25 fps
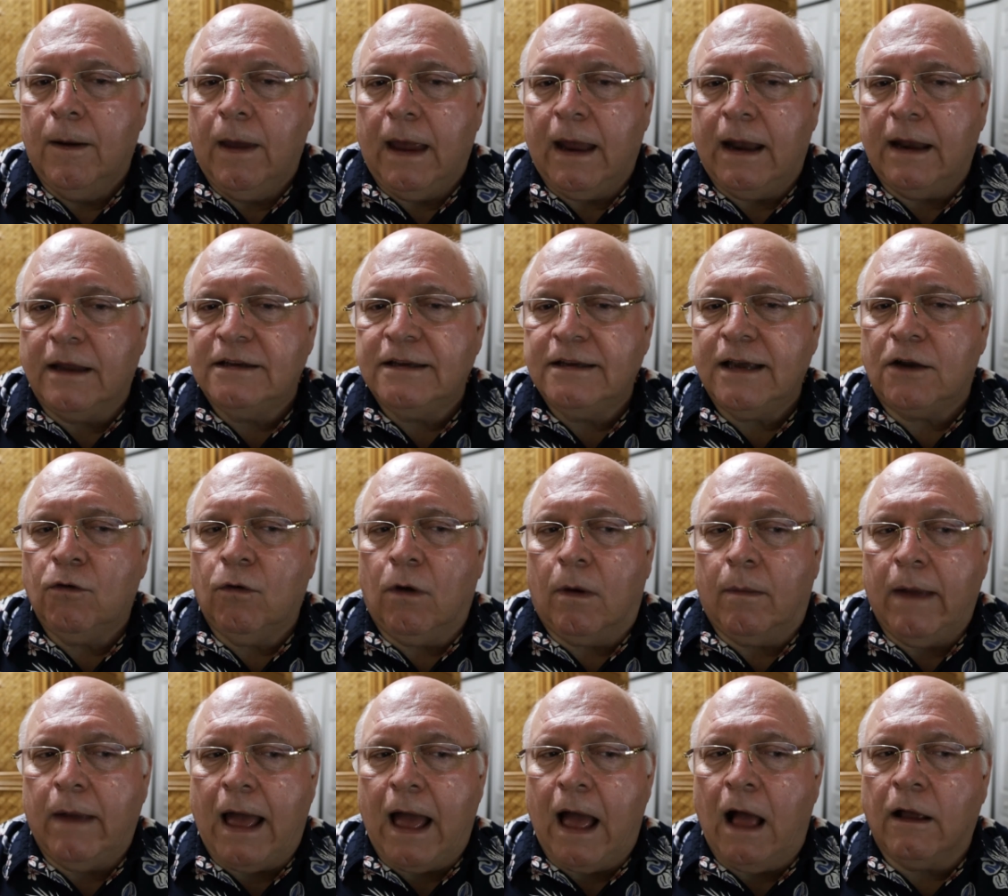And he said to
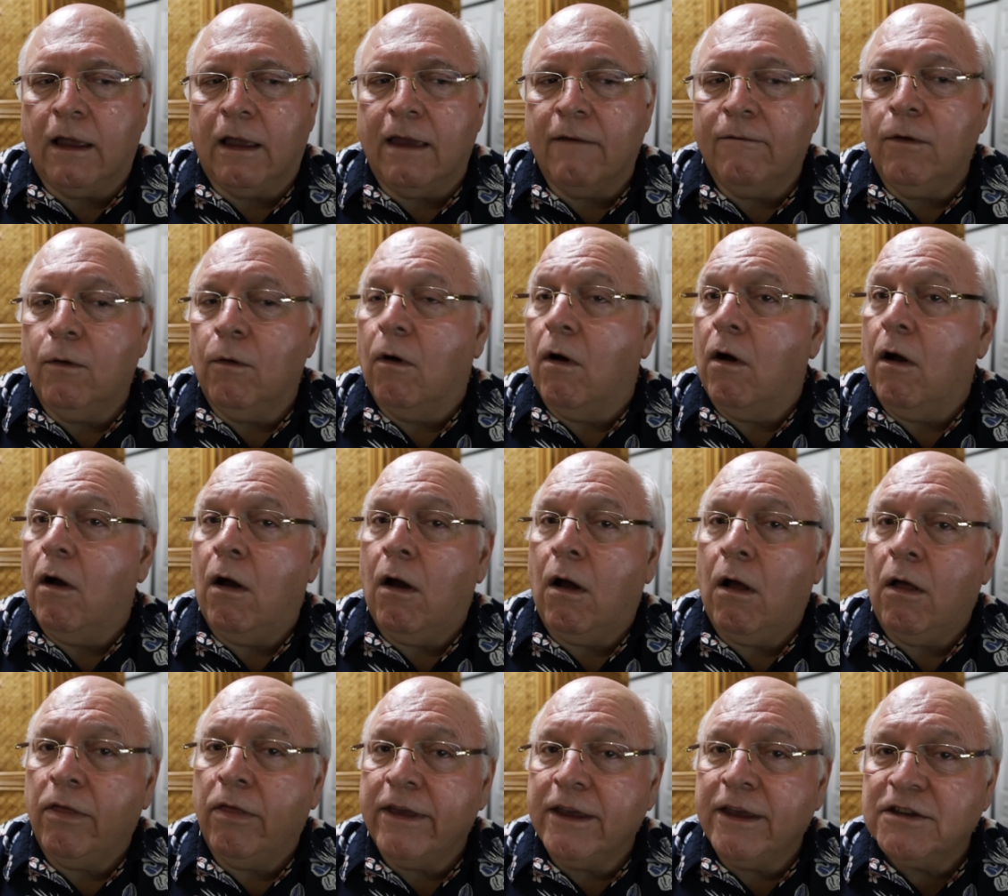him, I'll give you
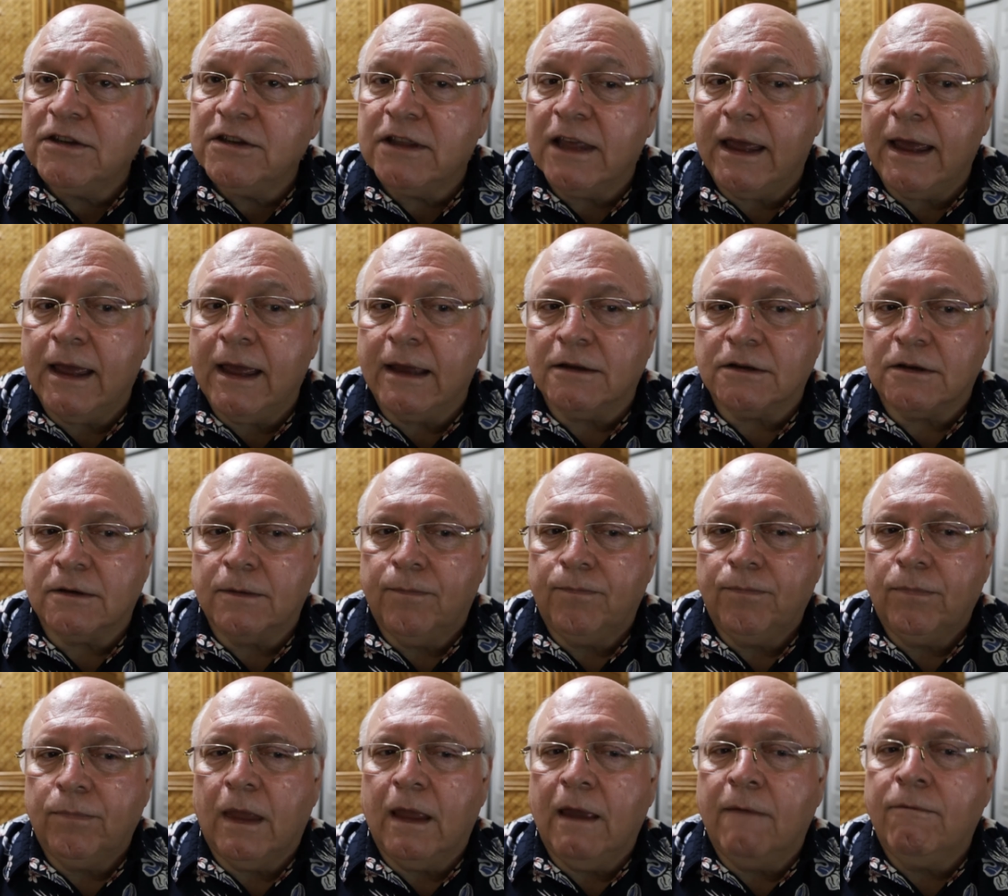all these things
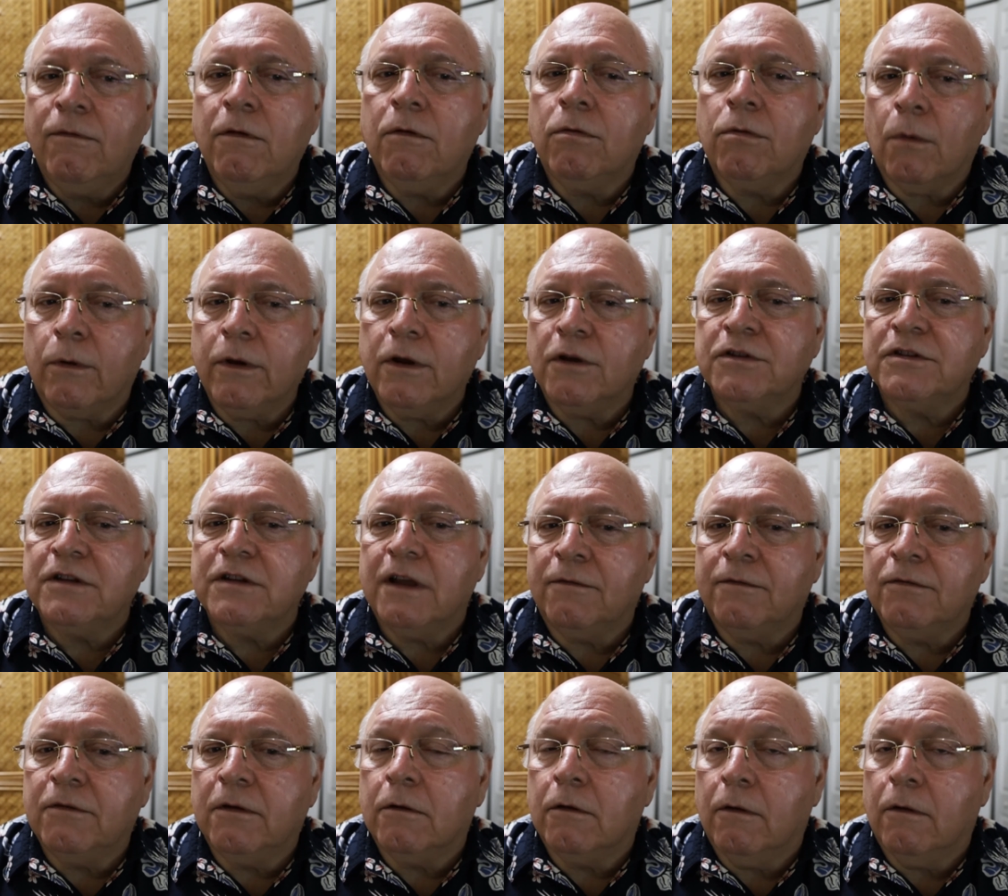if you throw
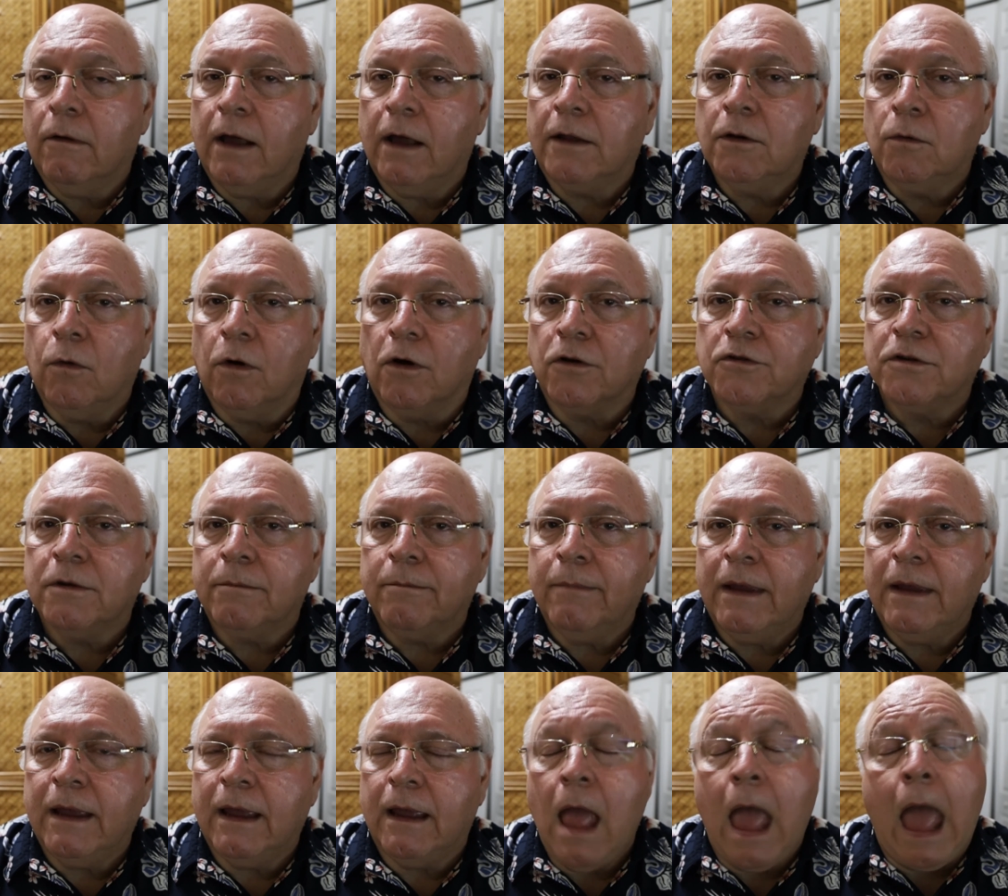yourself to the ground and worship
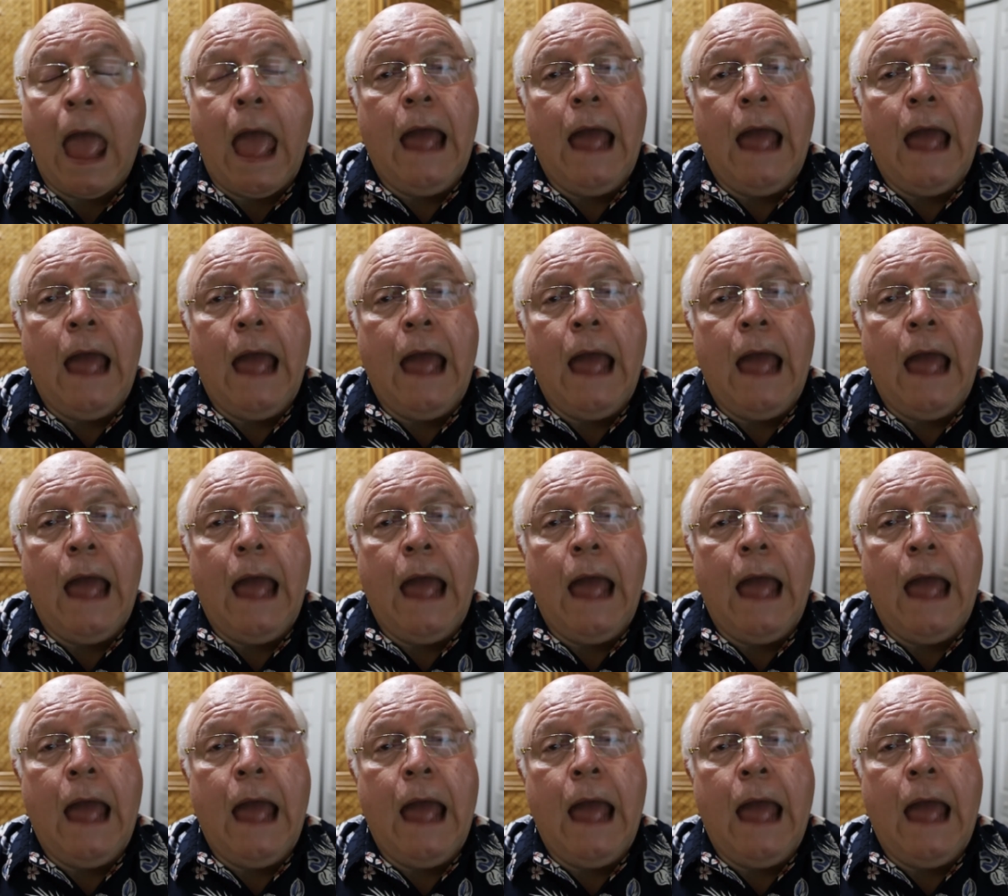me.